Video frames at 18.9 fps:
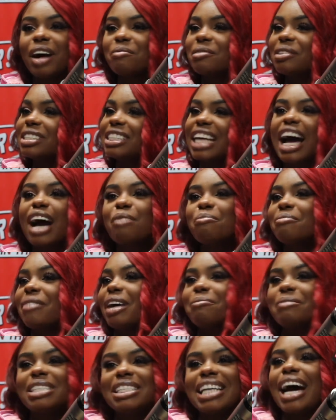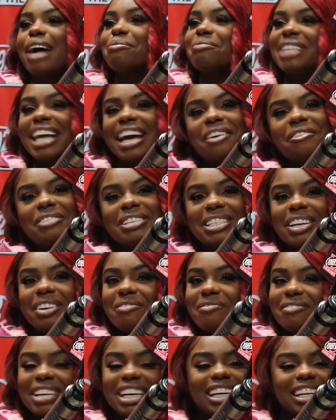I'm going to top that with
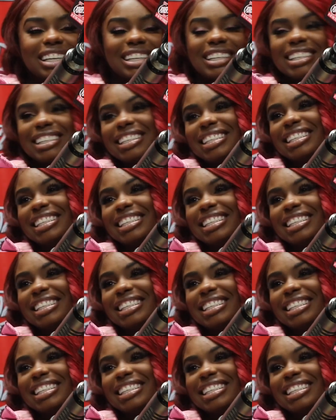something bigger.